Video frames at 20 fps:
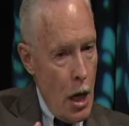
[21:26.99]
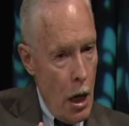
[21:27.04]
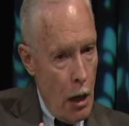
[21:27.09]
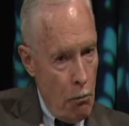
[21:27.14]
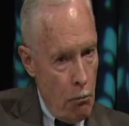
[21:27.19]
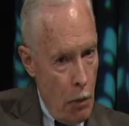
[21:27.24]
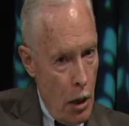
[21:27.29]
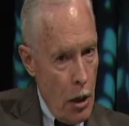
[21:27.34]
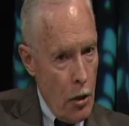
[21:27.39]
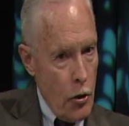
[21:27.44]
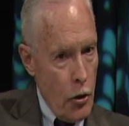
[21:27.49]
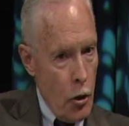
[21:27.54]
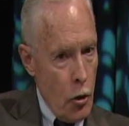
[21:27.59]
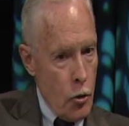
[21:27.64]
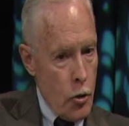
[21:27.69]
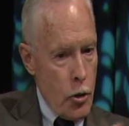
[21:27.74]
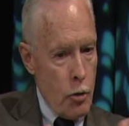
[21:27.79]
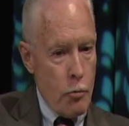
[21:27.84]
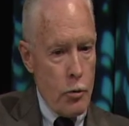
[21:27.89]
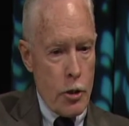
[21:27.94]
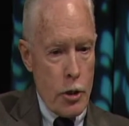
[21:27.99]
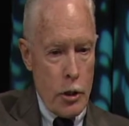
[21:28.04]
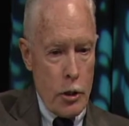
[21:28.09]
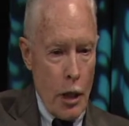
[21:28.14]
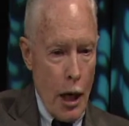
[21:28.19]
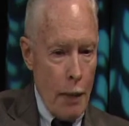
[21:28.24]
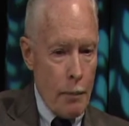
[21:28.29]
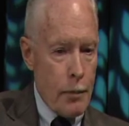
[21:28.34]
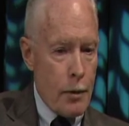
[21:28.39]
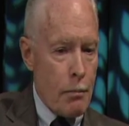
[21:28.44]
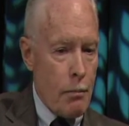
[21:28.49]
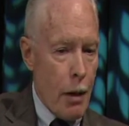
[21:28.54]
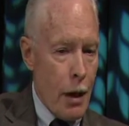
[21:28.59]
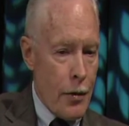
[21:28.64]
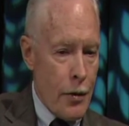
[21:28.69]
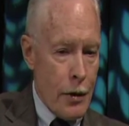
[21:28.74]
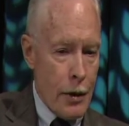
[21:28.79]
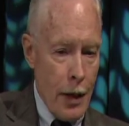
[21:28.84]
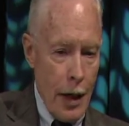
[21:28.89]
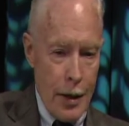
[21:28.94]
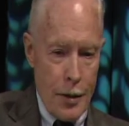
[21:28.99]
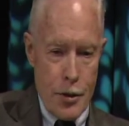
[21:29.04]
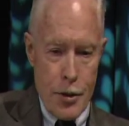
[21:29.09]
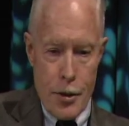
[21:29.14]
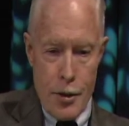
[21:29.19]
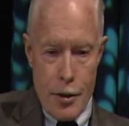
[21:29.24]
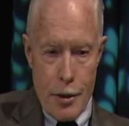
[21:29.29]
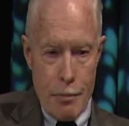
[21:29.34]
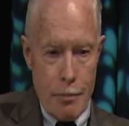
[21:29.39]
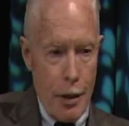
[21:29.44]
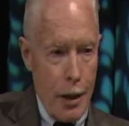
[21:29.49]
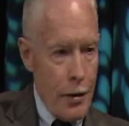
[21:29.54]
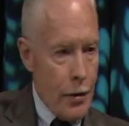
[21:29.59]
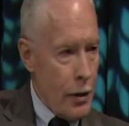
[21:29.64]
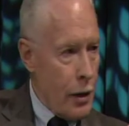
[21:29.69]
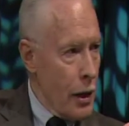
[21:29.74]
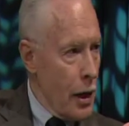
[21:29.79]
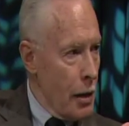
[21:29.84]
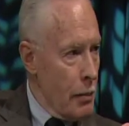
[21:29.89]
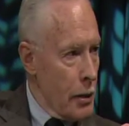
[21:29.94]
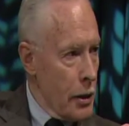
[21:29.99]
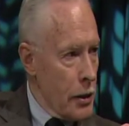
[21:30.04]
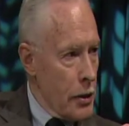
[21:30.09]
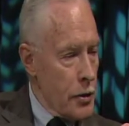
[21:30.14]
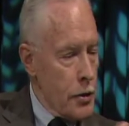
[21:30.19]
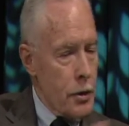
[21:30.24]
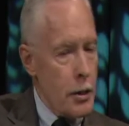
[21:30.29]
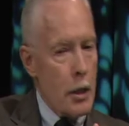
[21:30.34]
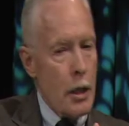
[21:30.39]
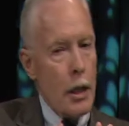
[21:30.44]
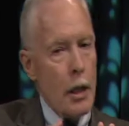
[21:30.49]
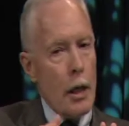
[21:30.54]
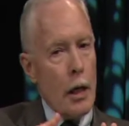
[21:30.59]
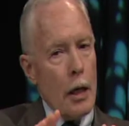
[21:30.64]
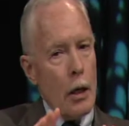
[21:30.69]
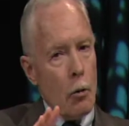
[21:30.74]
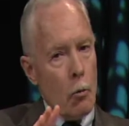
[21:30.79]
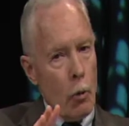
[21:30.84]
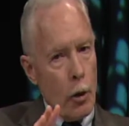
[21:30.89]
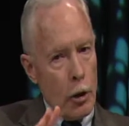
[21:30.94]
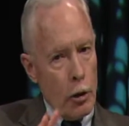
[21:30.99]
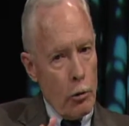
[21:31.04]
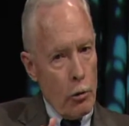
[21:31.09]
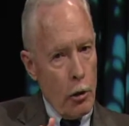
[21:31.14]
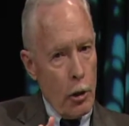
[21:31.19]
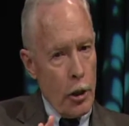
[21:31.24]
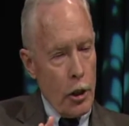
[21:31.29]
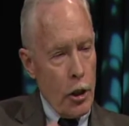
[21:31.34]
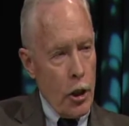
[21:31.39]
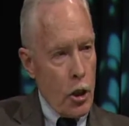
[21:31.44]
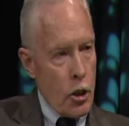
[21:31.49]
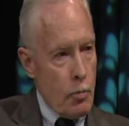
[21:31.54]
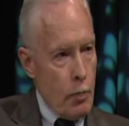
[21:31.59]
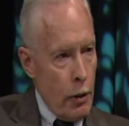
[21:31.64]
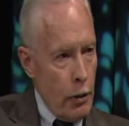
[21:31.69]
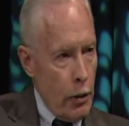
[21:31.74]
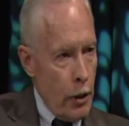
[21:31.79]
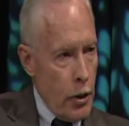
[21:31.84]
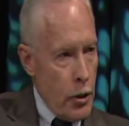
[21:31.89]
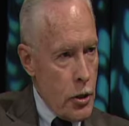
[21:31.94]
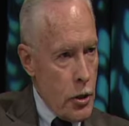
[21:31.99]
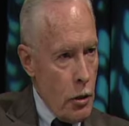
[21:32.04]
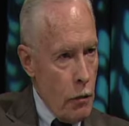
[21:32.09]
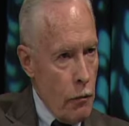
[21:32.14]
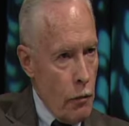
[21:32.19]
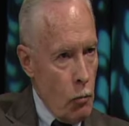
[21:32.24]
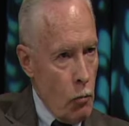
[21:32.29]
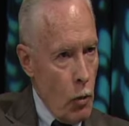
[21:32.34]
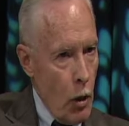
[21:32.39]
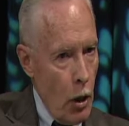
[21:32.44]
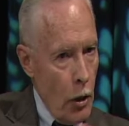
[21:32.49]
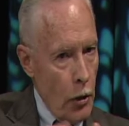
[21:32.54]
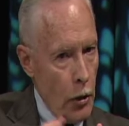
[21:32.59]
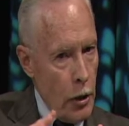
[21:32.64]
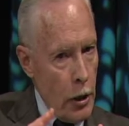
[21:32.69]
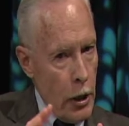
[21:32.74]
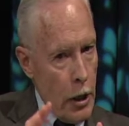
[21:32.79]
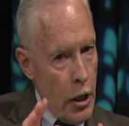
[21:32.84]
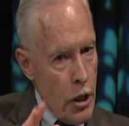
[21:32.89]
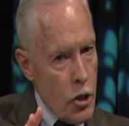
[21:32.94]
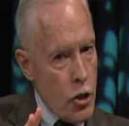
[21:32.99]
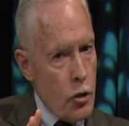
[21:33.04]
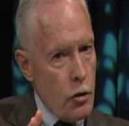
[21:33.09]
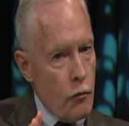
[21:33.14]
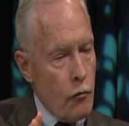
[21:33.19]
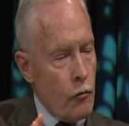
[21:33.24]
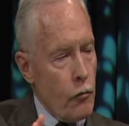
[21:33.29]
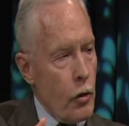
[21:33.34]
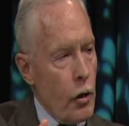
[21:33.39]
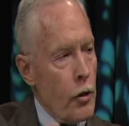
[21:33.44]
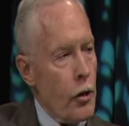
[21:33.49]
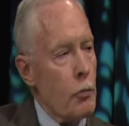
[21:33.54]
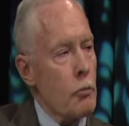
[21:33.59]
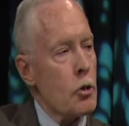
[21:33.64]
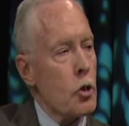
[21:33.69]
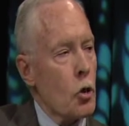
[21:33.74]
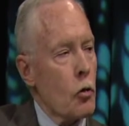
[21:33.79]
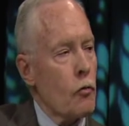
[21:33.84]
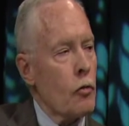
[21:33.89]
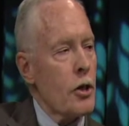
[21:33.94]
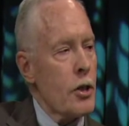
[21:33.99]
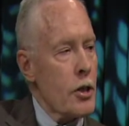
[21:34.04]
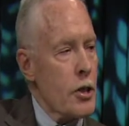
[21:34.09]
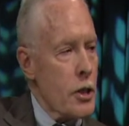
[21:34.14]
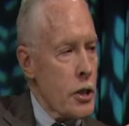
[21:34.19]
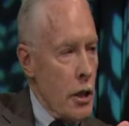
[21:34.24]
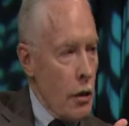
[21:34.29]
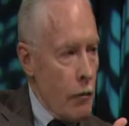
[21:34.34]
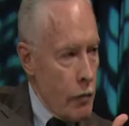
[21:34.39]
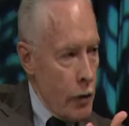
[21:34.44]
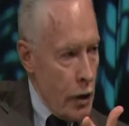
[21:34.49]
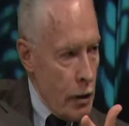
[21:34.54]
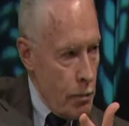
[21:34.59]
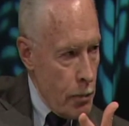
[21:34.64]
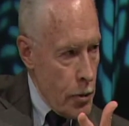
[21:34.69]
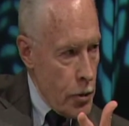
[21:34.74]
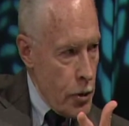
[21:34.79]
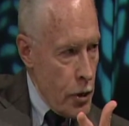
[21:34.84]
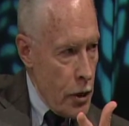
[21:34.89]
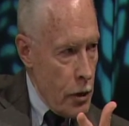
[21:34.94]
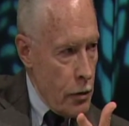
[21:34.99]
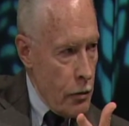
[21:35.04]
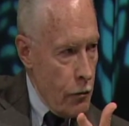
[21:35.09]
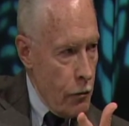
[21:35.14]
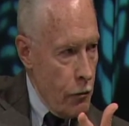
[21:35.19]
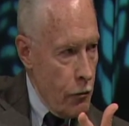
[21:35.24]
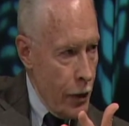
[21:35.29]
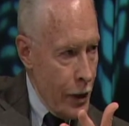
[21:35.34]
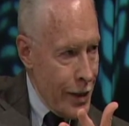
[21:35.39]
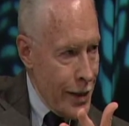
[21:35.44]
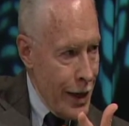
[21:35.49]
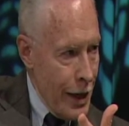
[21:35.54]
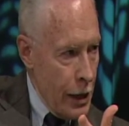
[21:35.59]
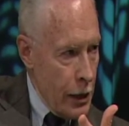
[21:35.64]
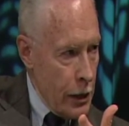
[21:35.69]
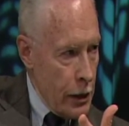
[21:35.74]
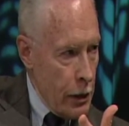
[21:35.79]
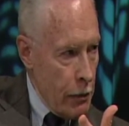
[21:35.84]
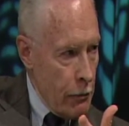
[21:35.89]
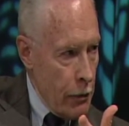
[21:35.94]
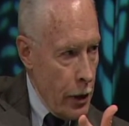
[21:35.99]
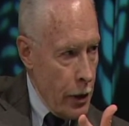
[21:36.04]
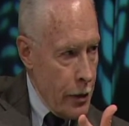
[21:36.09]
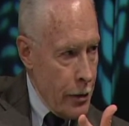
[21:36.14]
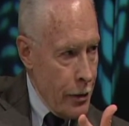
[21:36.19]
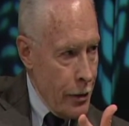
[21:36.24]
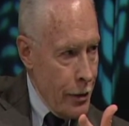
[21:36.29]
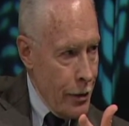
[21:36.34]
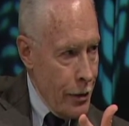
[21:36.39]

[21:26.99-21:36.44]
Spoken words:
among those that was adopted by the Nazis and by the communists. When you look at the experience of the on the Eastern Front, there was over a 70% fatality rate.